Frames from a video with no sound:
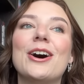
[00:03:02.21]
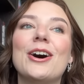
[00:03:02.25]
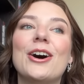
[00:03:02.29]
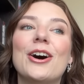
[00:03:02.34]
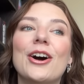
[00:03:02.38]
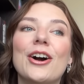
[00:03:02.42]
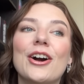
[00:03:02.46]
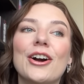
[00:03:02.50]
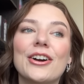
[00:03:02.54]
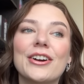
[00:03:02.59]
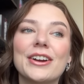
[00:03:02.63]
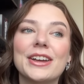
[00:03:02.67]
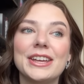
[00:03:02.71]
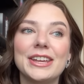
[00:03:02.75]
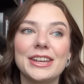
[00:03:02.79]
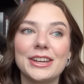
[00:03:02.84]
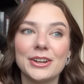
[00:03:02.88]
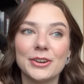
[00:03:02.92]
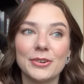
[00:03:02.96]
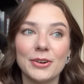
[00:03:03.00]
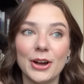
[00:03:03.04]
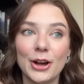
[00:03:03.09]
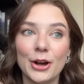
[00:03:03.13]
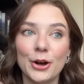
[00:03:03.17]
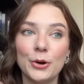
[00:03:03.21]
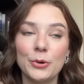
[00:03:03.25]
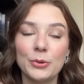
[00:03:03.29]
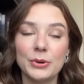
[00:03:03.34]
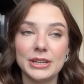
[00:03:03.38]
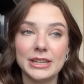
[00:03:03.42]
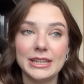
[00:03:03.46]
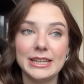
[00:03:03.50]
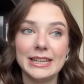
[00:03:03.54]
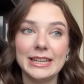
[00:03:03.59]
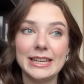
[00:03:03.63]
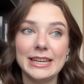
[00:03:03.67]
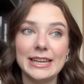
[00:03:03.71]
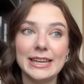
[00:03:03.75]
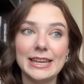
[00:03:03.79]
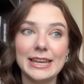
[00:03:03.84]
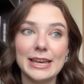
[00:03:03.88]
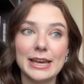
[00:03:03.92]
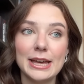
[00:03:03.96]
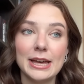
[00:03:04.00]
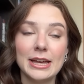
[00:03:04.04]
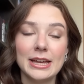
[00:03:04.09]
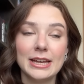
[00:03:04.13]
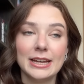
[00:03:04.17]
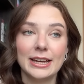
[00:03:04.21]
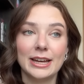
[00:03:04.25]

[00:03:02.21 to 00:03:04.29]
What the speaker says: our hero, he